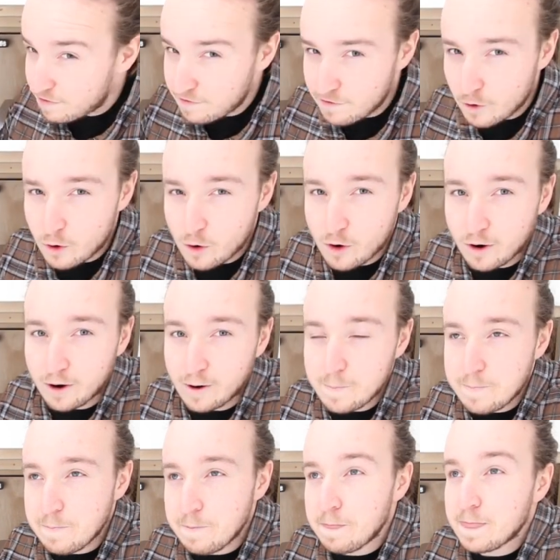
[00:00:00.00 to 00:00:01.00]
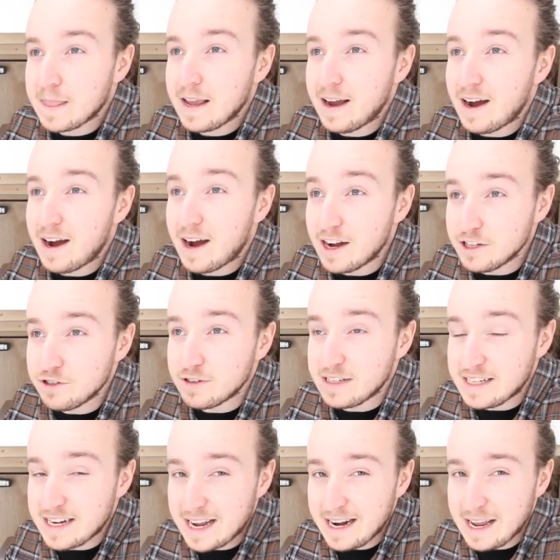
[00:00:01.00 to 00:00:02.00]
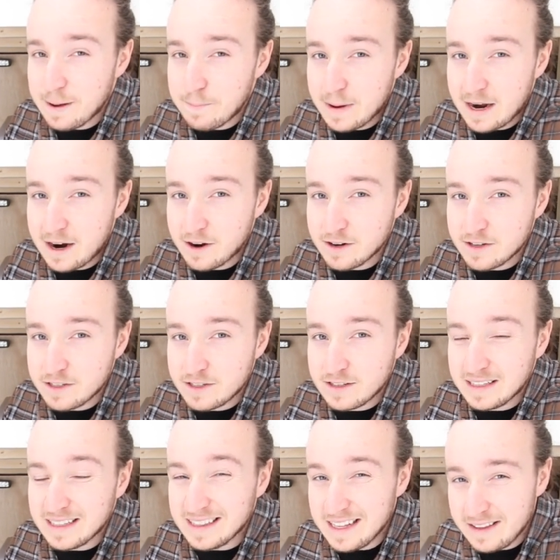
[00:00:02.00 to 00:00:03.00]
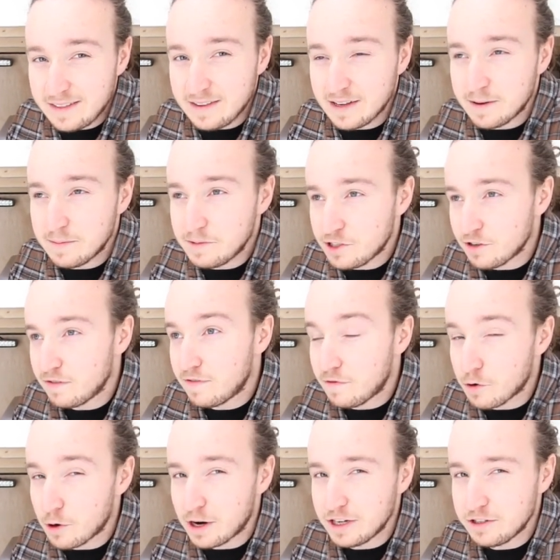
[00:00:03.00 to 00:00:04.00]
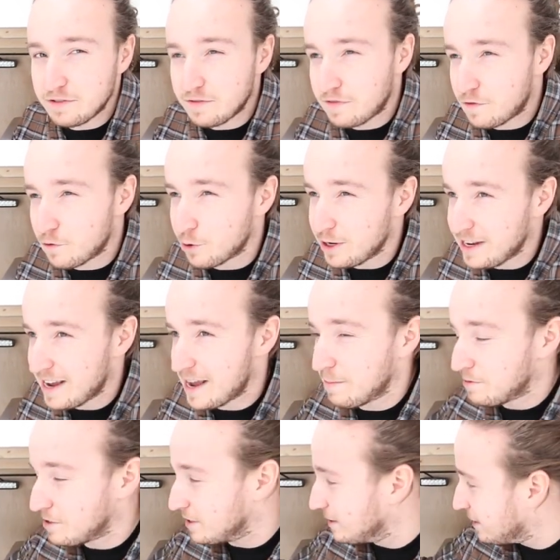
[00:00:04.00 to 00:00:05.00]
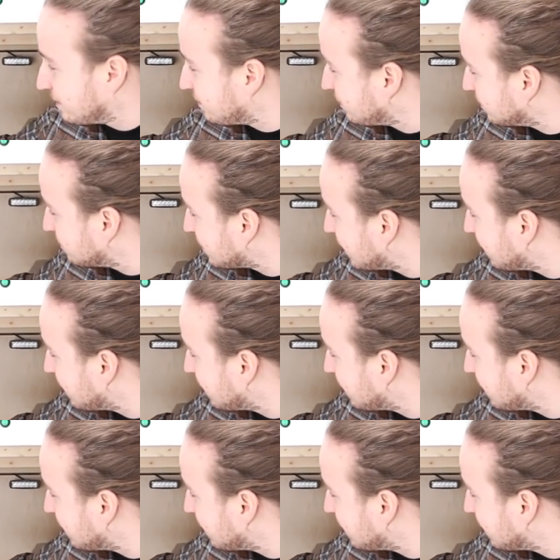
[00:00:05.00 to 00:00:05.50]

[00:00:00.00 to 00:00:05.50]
four one ten amp hours lithium, so four hundred forty amps of lithium